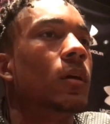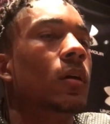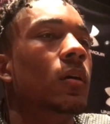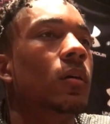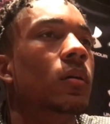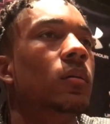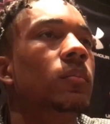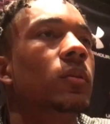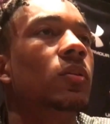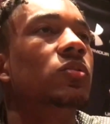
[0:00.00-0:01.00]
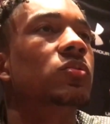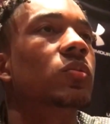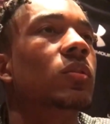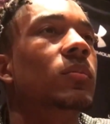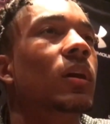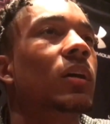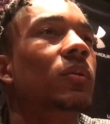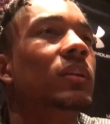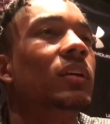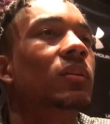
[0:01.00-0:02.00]
Um, Coach Rumph, I
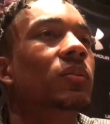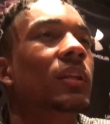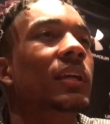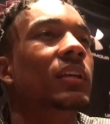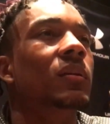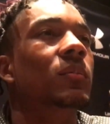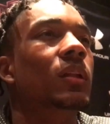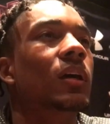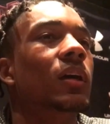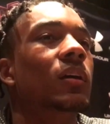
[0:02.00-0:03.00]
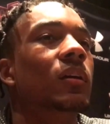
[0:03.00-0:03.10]
really get to relate to him a lot.